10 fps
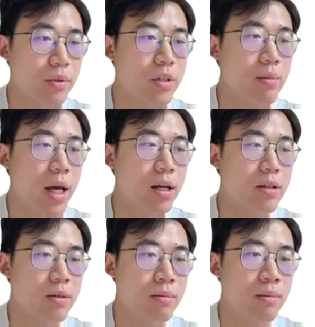There's a
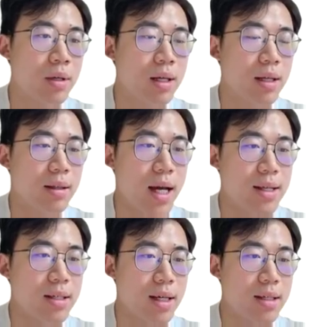mechanism that
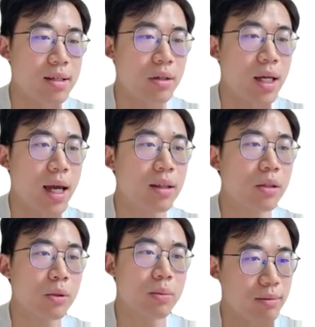says, okay, end the
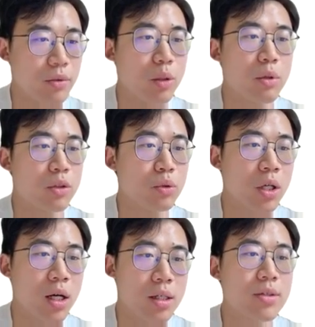loop, no more tool
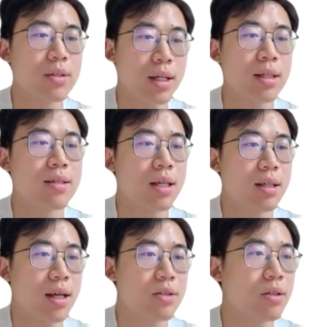calls, and then send
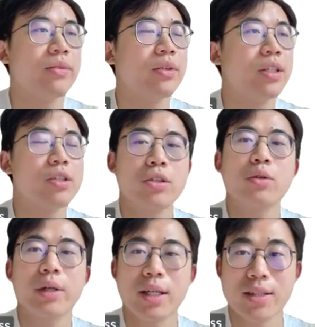the answer. These are 2
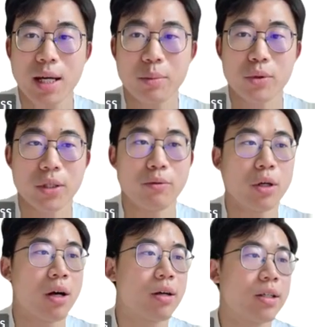quick examples of what
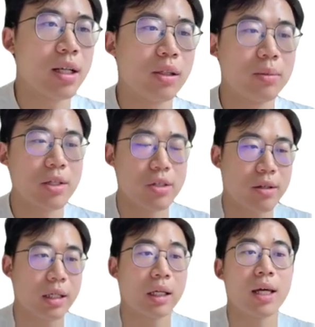a harness loop
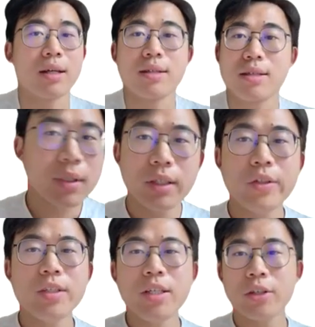engineering is. You
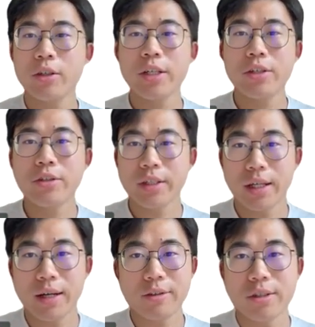see, you're already using
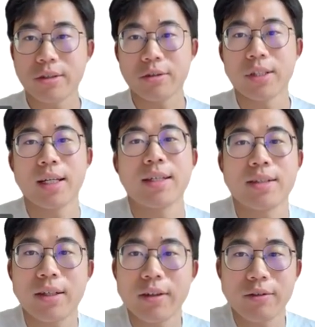it every single day. It's
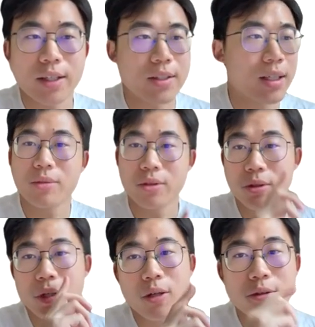nothing fancy. So don't
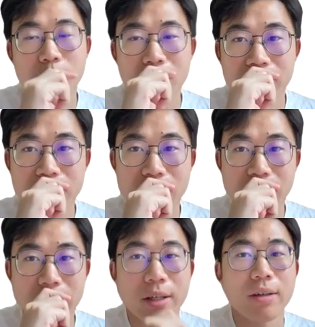get overwhelmed next time
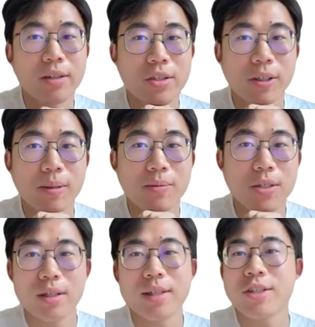when you hear these
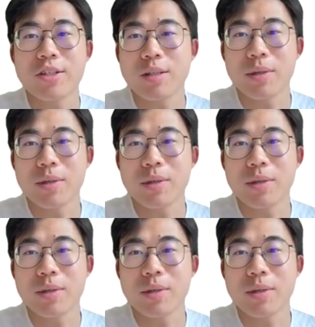terms. It's just a